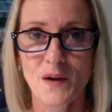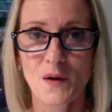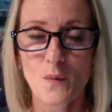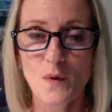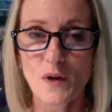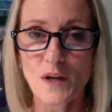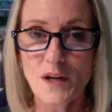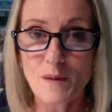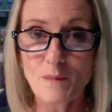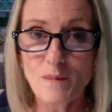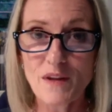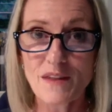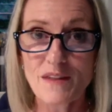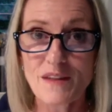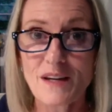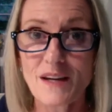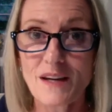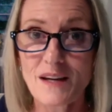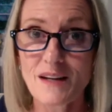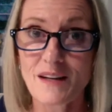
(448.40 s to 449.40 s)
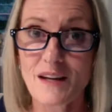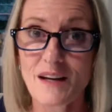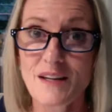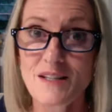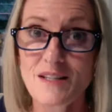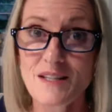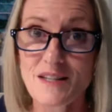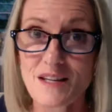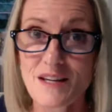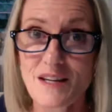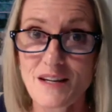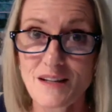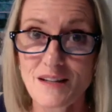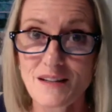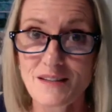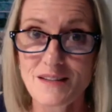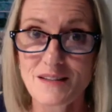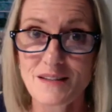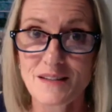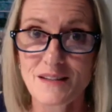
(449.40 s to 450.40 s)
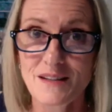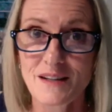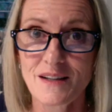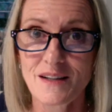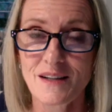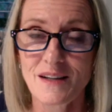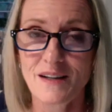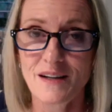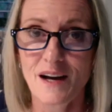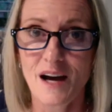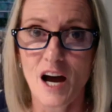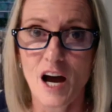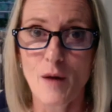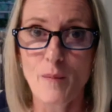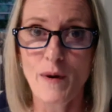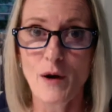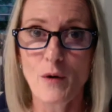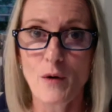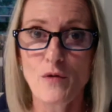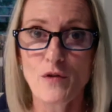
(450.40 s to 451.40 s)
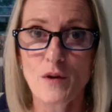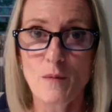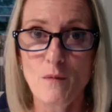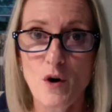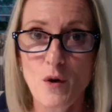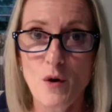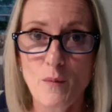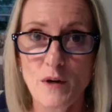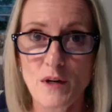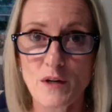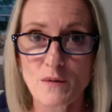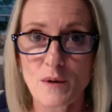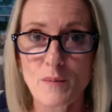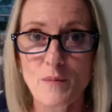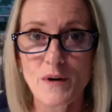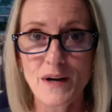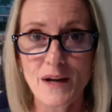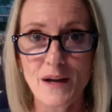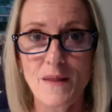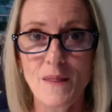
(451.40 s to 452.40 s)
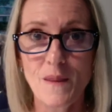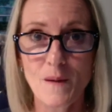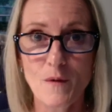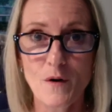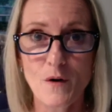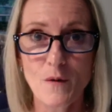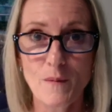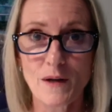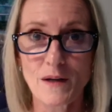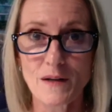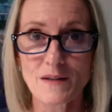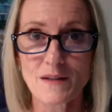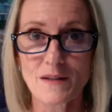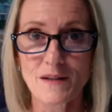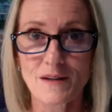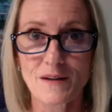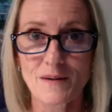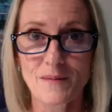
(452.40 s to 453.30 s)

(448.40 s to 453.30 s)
We can be thinking nice things about the moment when we're in the moment.